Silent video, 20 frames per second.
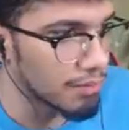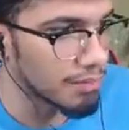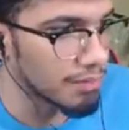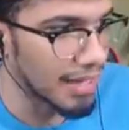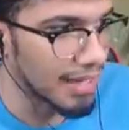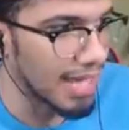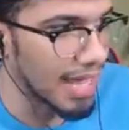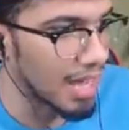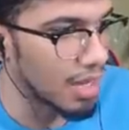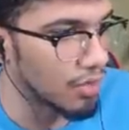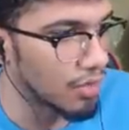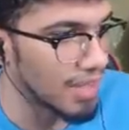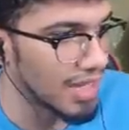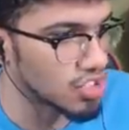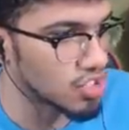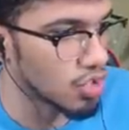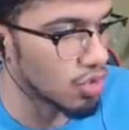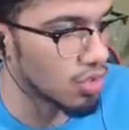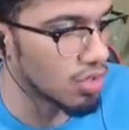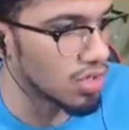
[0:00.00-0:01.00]
like hell
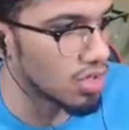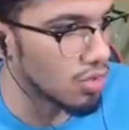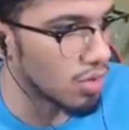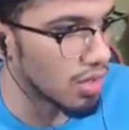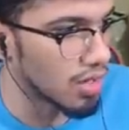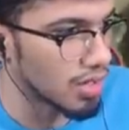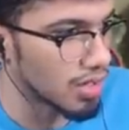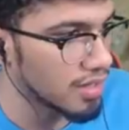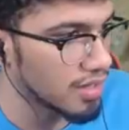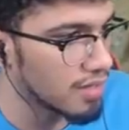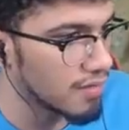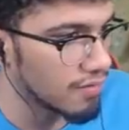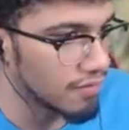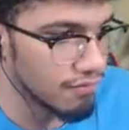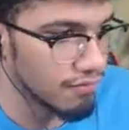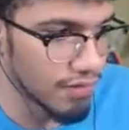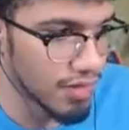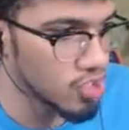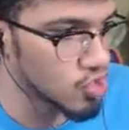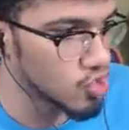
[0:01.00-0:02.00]
that's going to work. Finish